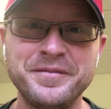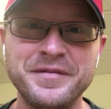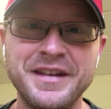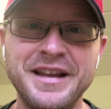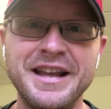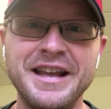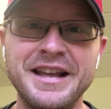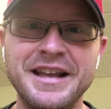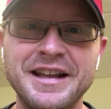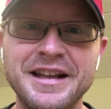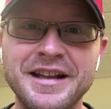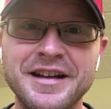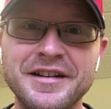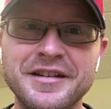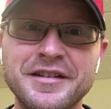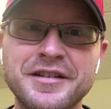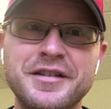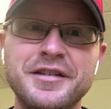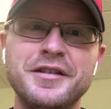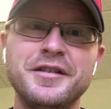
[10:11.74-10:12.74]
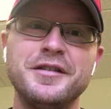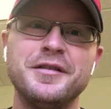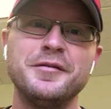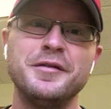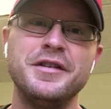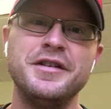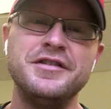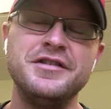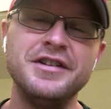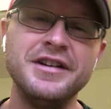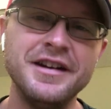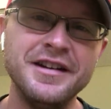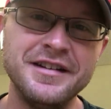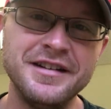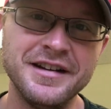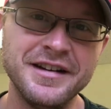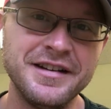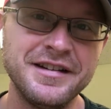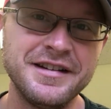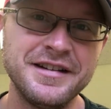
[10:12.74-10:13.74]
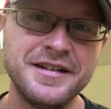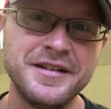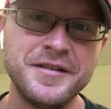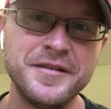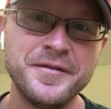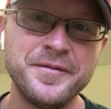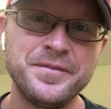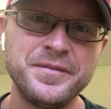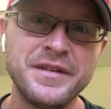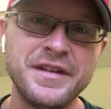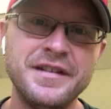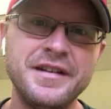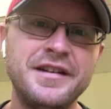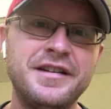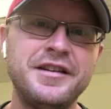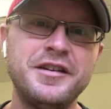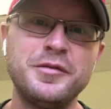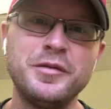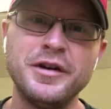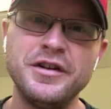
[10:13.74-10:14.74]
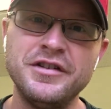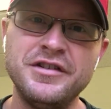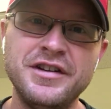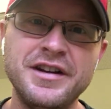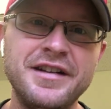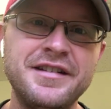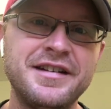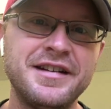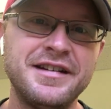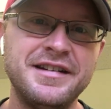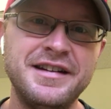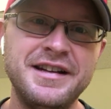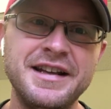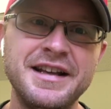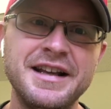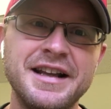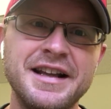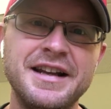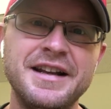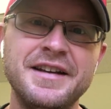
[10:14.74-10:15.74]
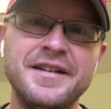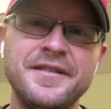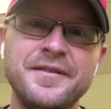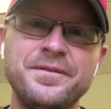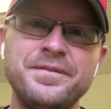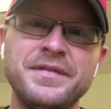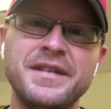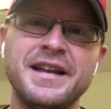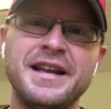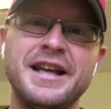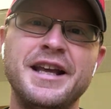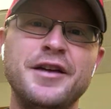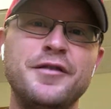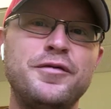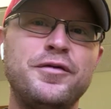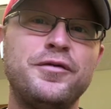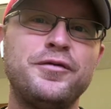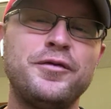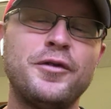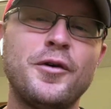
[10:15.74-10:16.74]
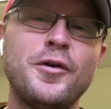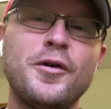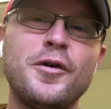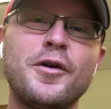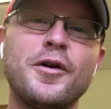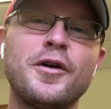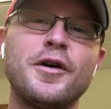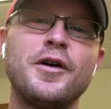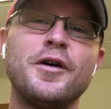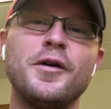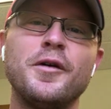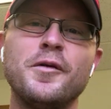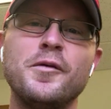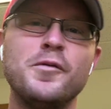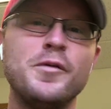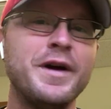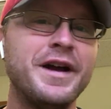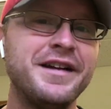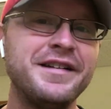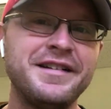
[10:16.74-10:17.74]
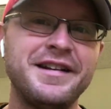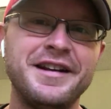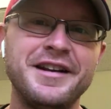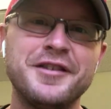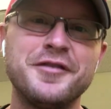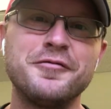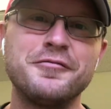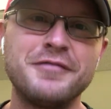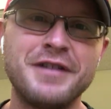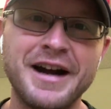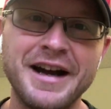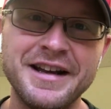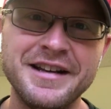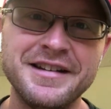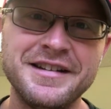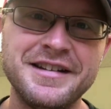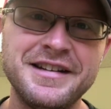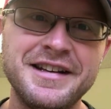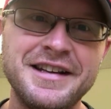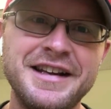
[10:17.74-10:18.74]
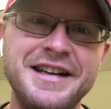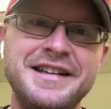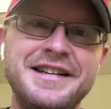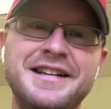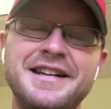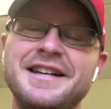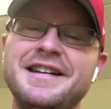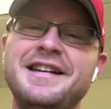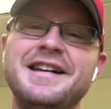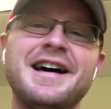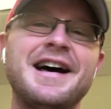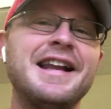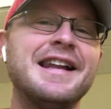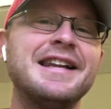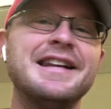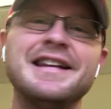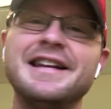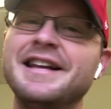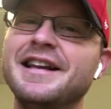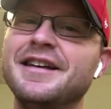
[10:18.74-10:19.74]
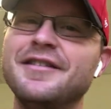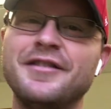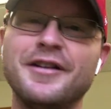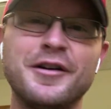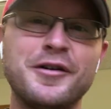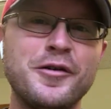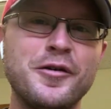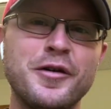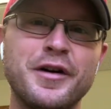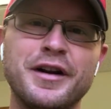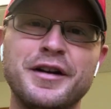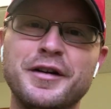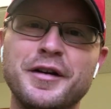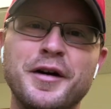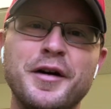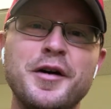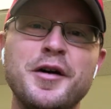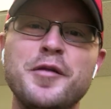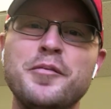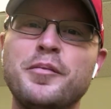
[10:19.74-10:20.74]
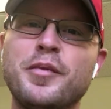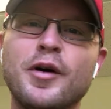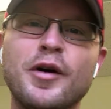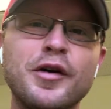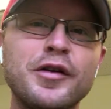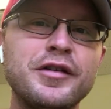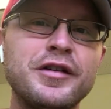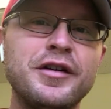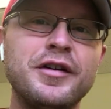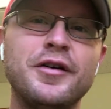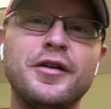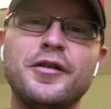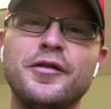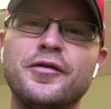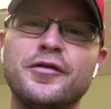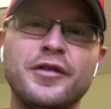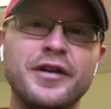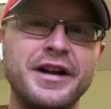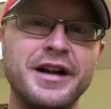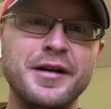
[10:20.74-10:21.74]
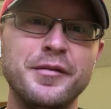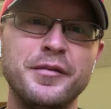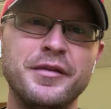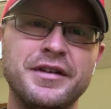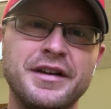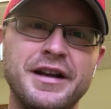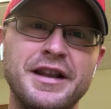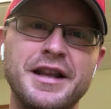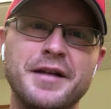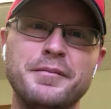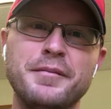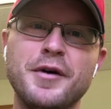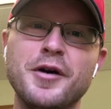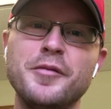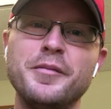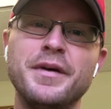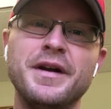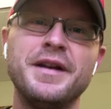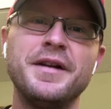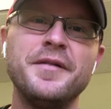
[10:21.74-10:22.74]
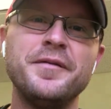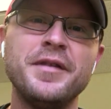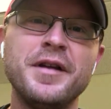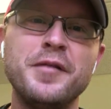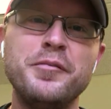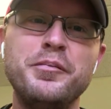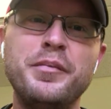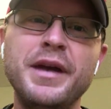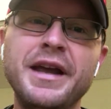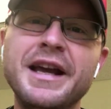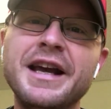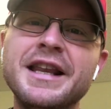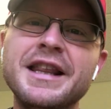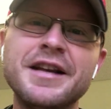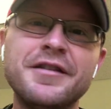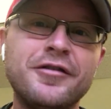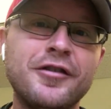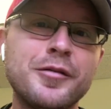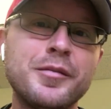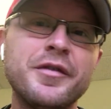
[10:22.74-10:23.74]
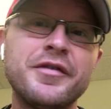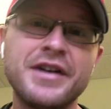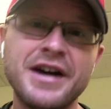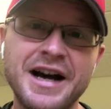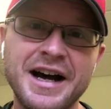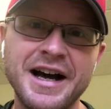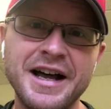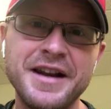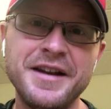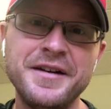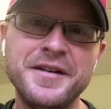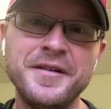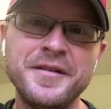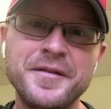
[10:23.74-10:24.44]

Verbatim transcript: He ends with Jesus. This is what Jesus did. He forewent his rights. He did not live according to personal freedoms in the moment. Being in the form of God,